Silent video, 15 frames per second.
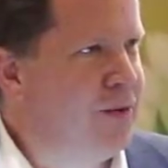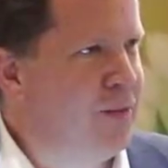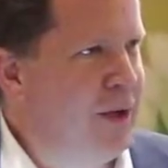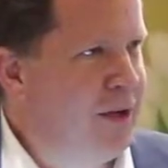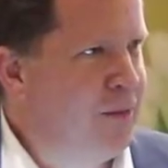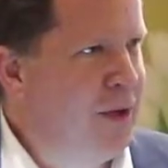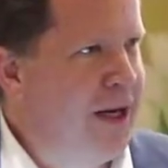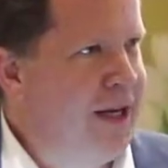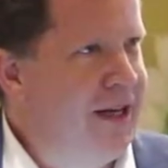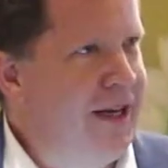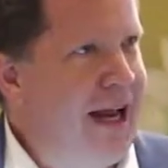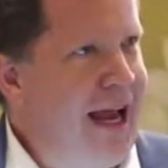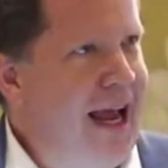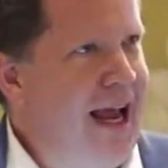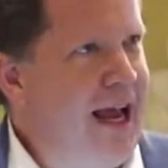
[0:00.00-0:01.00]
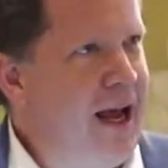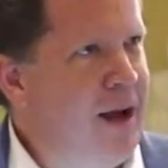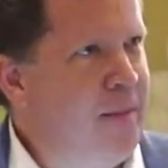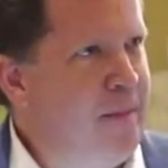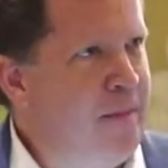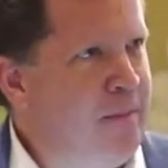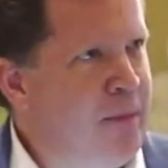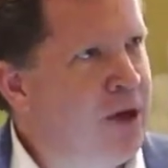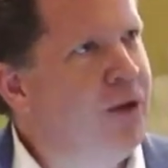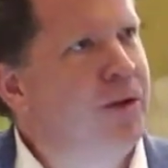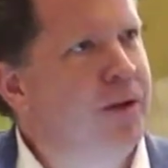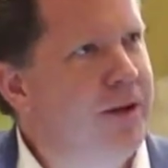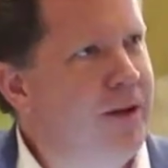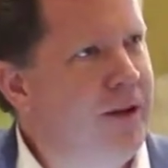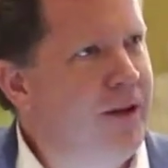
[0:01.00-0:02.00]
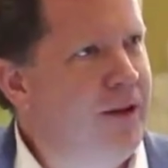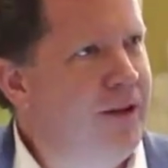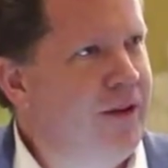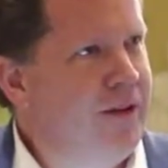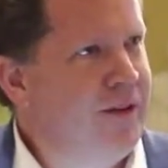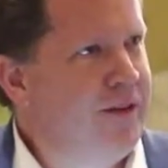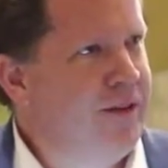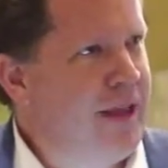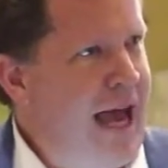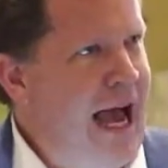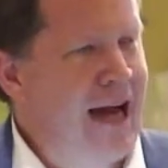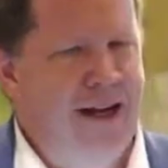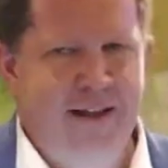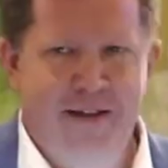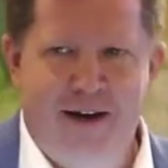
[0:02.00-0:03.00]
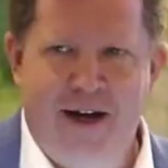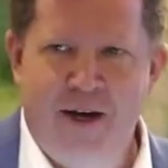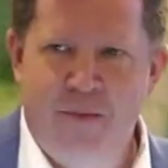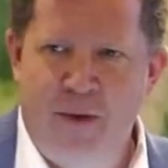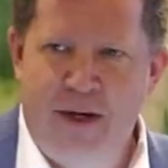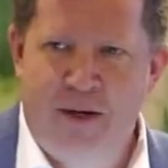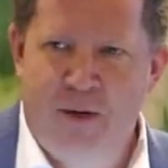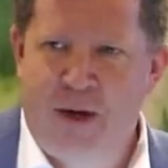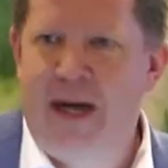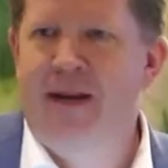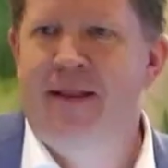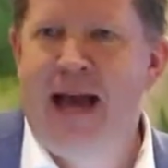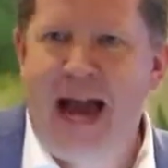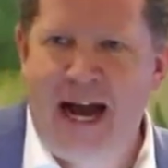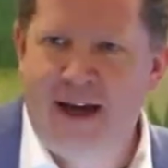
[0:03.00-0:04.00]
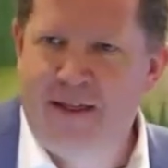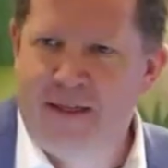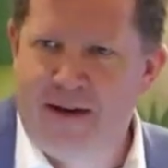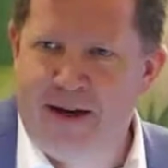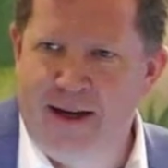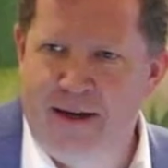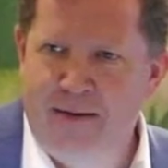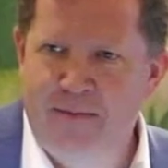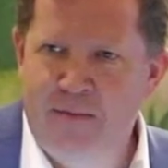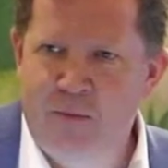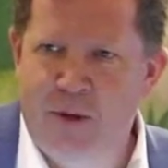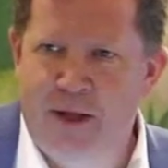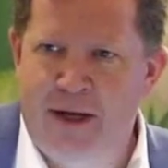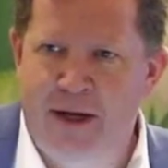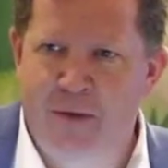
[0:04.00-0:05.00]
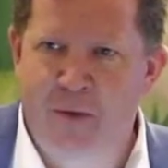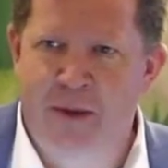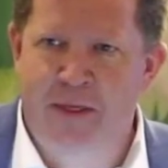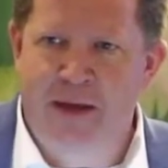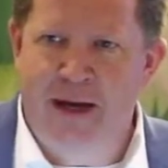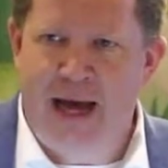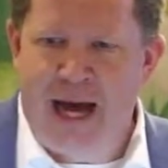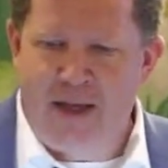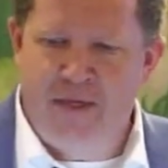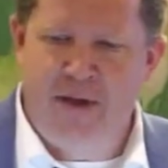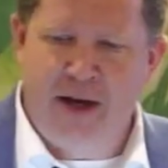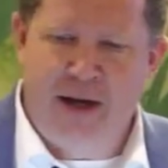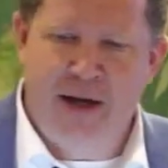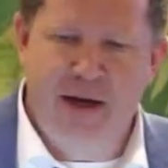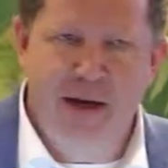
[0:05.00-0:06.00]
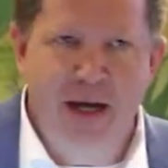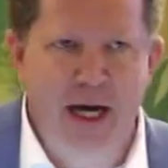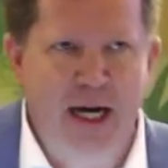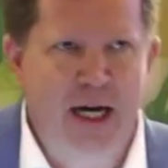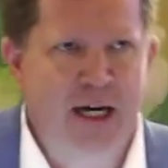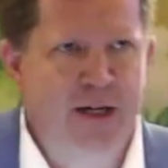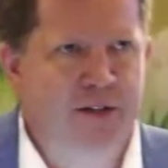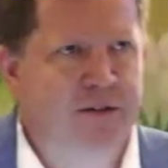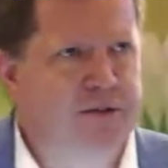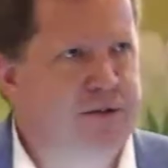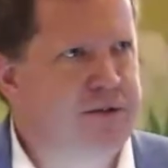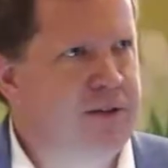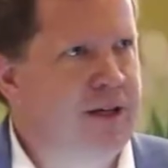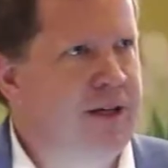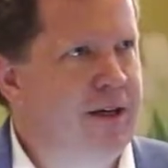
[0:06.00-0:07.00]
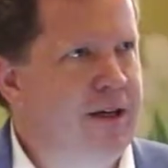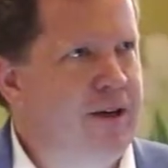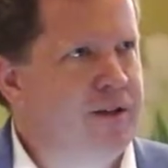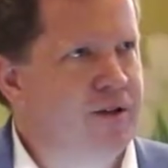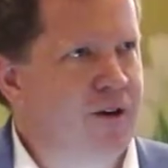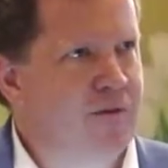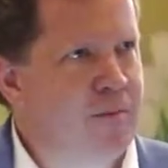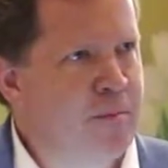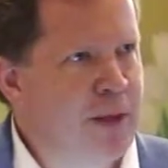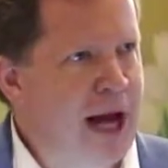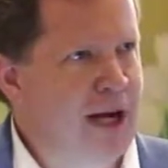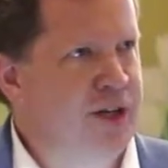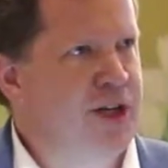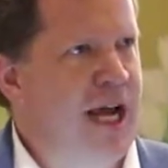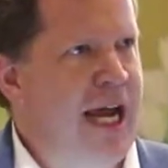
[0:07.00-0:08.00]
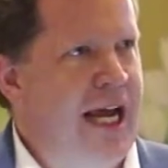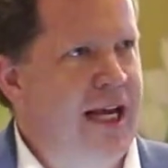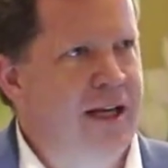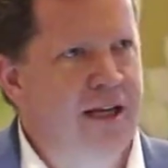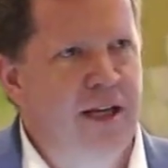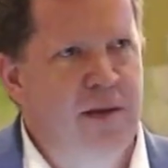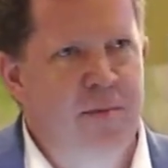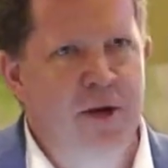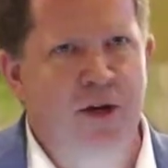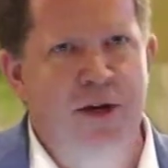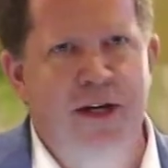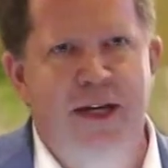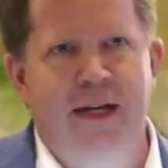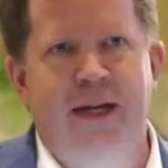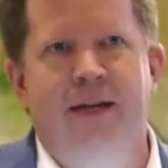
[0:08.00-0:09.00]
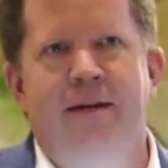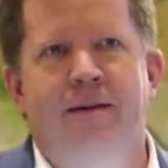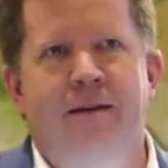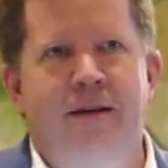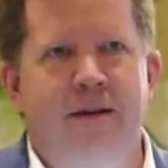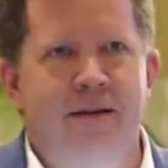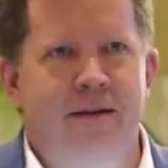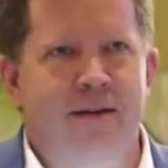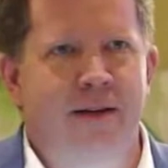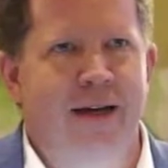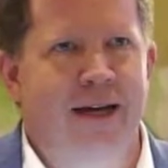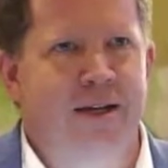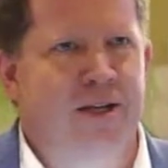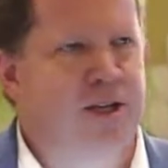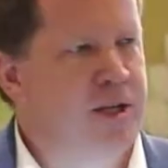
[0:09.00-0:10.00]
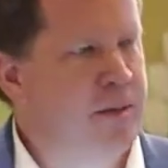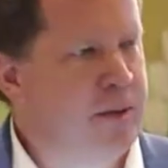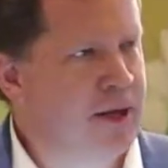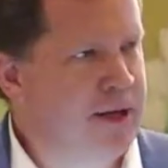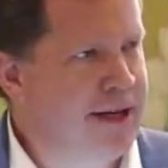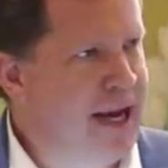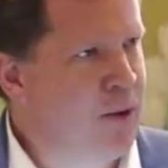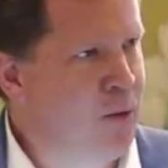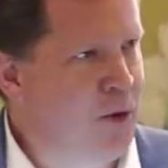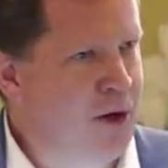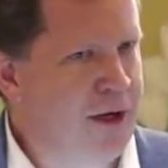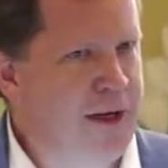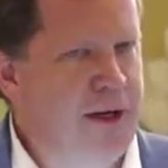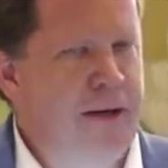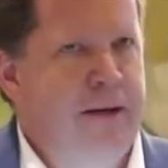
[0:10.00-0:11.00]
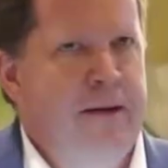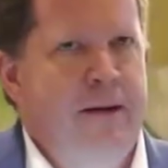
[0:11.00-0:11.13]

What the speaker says: We built the hackathon, we created the hackathon really with the ethic of sort of blockchain, community, distributed network.